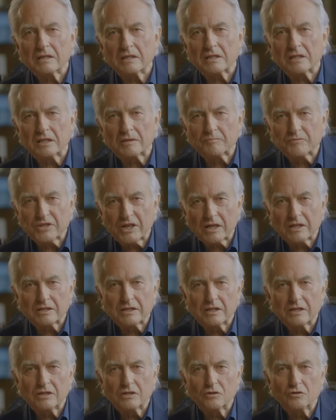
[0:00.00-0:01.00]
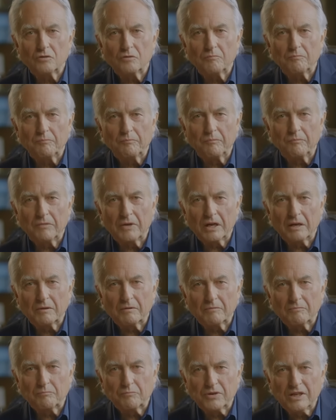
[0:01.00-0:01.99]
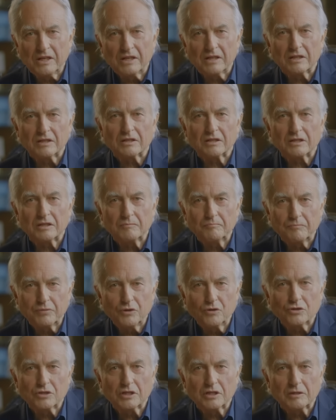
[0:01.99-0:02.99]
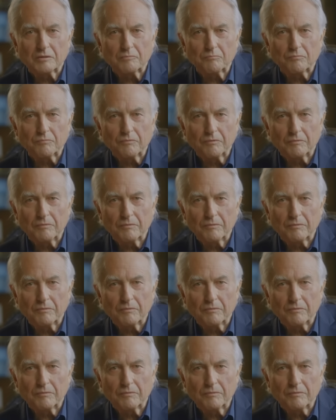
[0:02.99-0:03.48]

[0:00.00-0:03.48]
subjected to brilliant computer